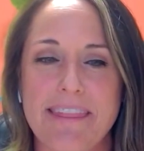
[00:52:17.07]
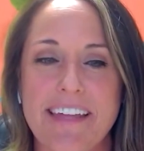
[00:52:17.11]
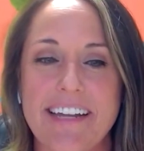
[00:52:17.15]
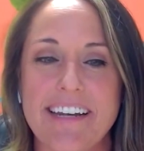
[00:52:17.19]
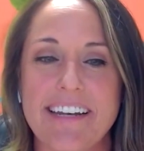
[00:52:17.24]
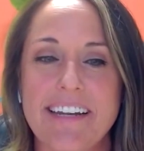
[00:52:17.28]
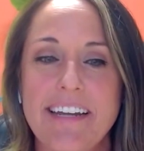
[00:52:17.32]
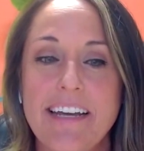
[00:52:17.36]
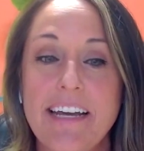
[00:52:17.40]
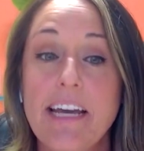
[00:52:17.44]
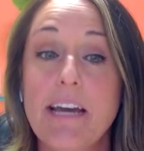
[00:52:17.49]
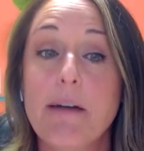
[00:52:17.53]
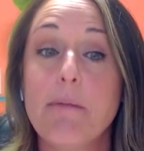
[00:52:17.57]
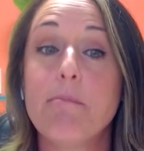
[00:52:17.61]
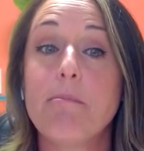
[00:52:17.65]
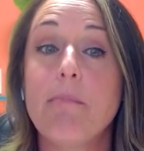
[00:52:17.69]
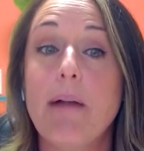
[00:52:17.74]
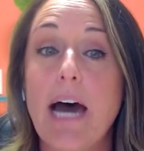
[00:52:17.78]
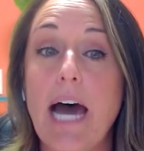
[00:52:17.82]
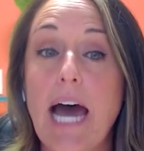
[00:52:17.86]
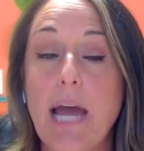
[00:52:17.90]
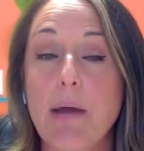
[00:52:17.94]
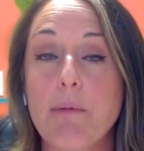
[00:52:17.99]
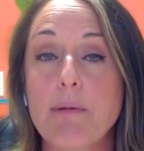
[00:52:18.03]
And
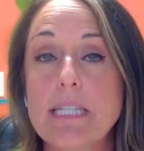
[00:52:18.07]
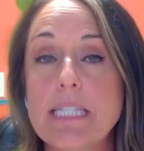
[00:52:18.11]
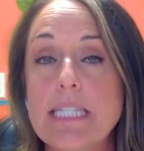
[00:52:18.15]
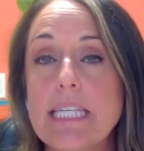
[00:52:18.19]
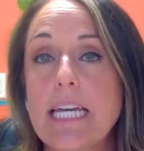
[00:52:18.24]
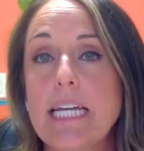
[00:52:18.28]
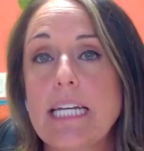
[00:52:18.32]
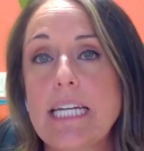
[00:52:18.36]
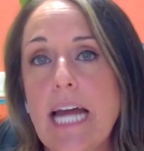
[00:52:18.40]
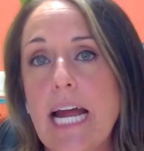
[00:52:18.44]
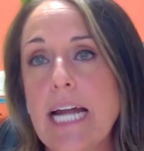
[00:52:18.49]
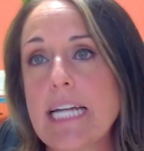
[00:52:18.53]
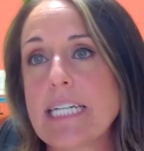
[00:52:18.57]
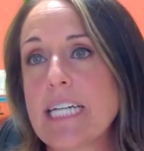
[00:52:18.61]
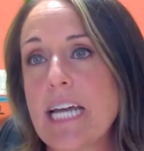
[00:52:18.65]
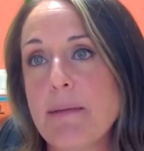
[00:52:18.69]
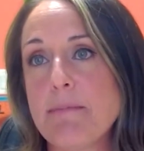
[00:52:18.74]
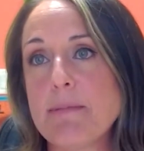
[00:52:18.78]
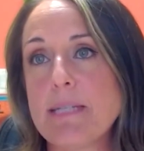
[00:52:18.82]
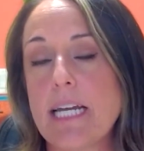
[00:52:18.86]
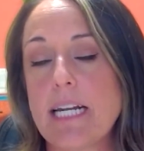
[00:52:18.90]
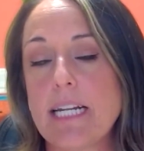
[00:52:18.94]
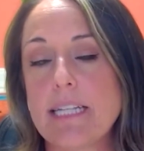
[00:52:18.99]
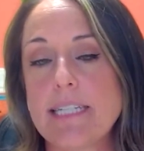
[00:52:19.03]
I would say 9
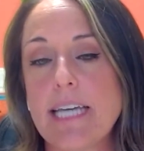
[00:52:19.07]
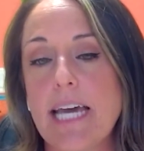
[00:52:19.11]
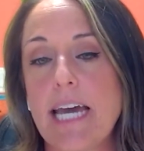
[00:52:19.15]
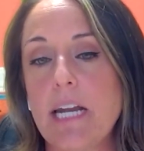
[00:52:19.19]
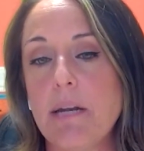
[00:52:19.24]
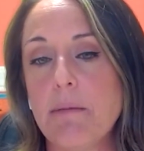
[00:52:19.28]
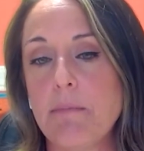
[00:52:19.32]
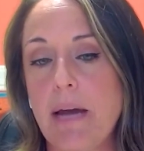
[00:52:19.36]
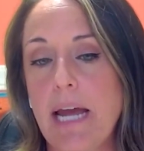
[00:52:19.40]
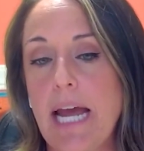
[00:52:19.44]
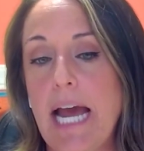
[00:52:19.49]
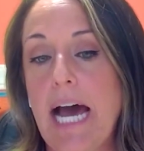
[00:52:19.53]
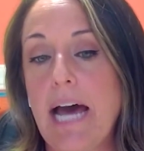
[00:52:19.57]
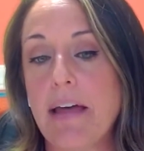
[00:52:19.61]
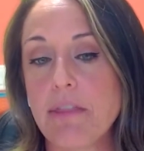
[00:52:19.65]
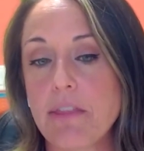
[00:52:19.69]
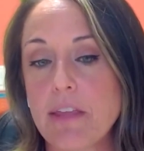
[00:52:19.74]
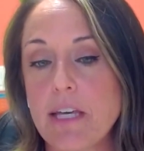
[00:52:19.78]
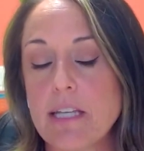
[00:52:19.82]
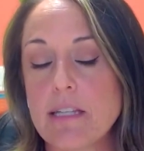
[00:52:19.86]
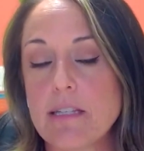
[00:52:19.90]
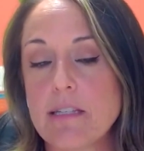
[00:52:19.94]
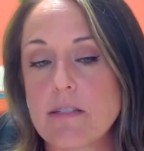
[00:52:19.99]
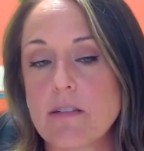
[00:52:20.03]
times out of 10, my
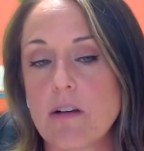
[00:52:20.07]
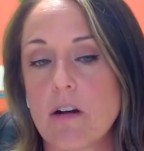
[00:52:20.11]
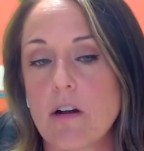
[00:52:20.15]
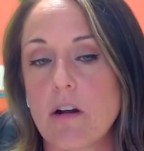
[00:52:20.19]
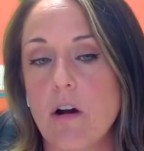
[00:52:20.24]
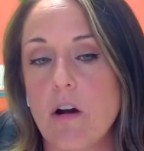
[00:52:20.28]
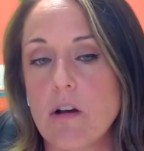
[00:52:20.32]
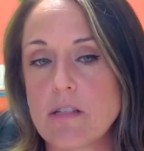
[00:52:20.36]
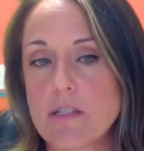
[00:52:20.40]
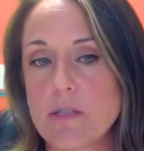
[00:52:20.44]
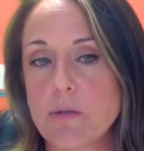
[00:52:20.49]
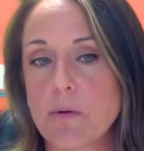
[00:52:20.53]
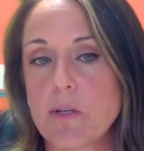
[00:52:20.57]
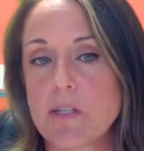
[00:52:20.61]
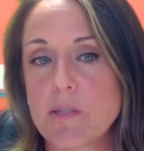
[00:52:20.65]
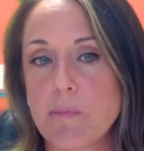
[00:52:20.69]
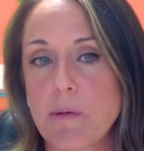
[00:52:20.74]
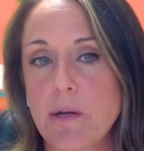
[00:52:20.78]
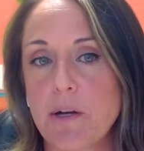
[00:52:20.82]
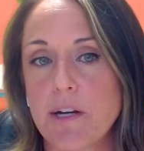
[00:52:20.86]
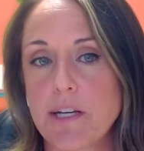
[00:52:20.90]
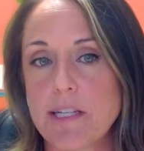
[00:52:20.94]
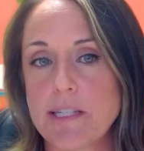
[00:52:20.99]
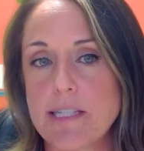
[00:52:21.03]
athletes are also
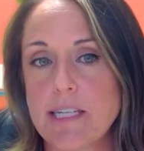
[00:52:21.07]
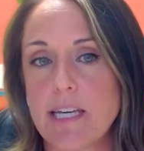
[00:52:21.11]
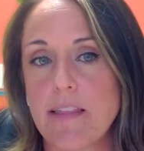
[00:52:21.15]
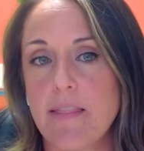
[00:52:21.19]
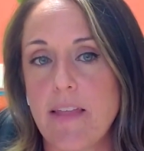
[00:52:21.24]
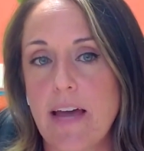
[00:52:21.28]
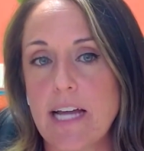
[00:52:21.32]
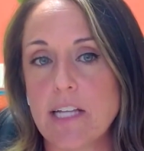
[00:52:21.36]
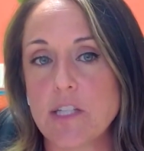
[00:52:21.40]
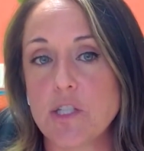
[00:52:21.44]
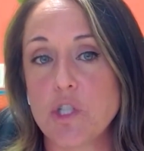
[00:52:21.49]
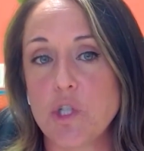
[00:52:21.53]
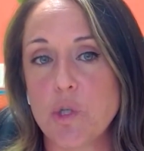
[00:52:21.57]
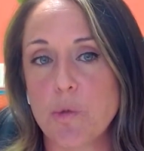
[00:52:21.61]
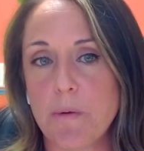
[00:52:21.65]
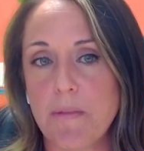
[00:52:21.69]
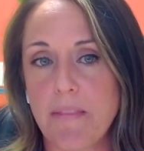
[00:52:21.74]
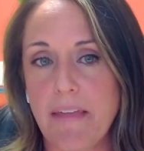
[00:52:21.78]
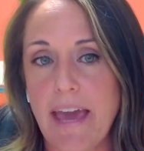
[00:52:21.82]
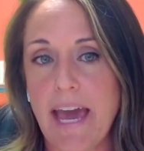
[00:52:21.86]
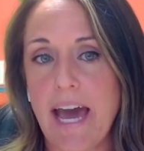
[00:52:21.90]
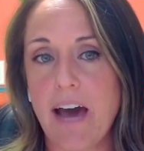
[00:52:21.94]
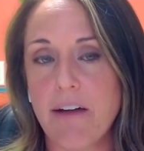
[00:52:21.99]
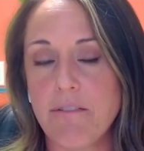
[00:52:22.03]
experiencing that too when
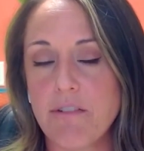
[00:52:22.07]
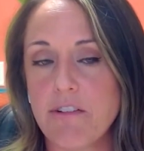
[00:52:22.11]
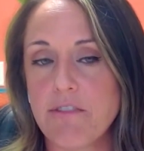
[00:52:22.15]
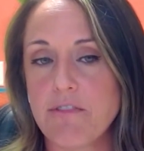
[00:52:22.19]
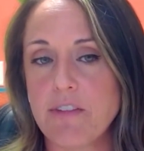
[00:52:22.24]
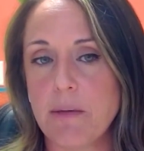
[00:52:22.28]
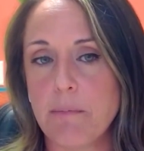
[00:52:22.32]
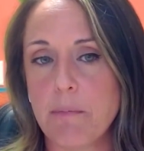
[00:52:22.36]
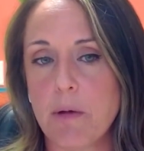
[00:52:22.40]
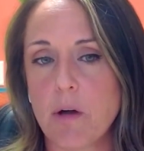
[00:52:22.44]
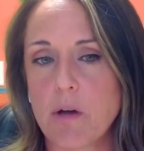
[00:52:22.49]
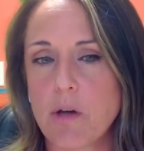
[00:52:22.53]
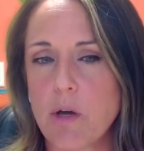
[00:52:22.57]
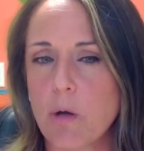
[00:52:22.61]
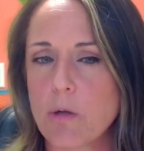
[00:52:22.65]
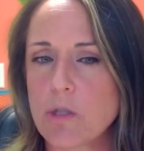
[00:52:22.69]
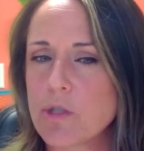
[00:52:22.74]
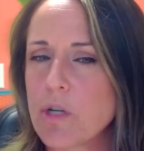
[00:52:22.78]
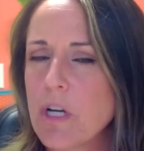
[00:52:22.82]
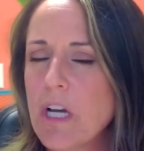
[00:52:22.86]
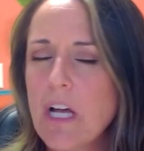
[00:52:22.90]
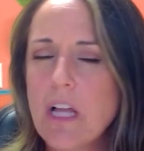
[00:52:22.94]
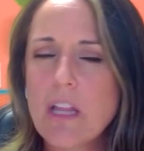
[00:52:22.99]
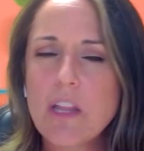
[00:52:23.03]
they have a female
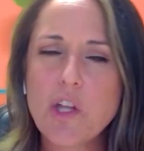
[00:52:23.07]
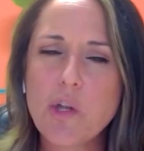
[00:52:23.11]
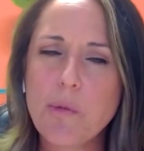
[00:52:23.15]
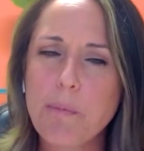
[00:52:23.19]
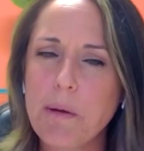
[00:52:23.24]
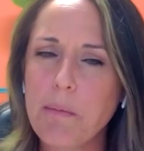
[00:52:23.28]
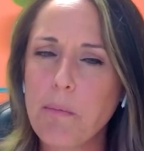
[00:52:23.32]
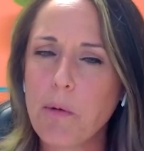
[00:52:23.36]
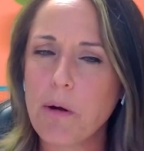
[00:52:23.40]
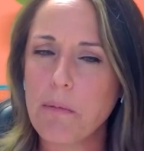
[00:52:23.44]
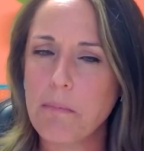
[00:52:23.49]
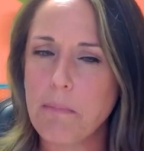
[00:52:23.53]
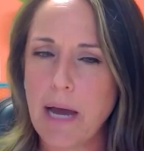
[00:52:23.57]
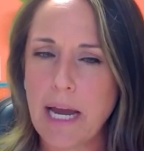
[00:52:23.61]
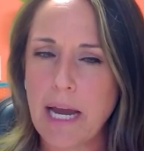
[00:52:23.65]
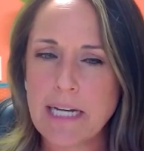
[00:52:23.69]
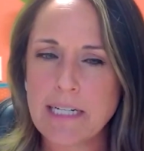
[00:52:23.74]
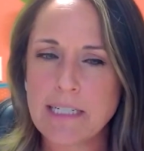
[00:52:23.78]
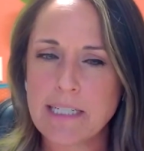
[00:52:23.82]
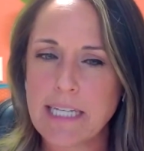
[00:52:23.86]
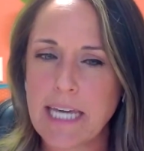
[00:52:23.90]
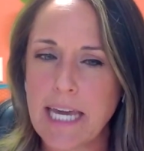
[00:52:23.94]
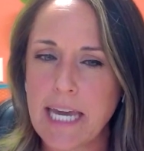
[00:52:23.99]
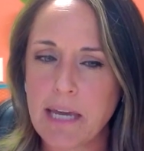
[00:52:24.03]
coach. A little bit more
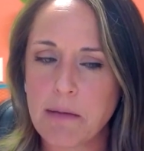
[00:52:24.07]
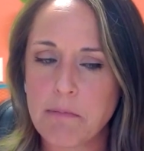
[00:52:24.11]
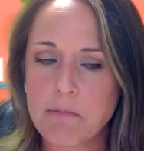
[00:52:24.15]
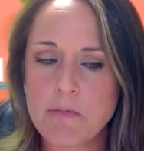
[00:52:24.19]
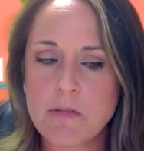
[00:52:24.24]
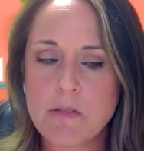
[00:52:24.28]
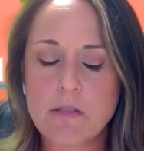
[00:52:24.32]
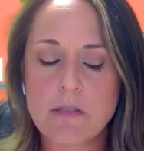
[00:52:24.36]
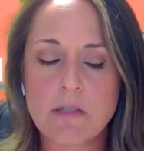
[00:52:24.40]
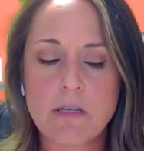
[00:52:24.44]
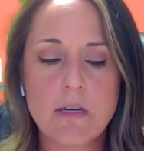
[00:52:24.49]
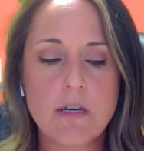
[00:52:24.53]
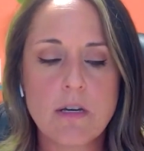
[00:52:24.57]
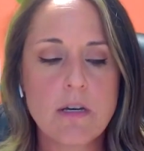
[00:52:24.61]
mind games.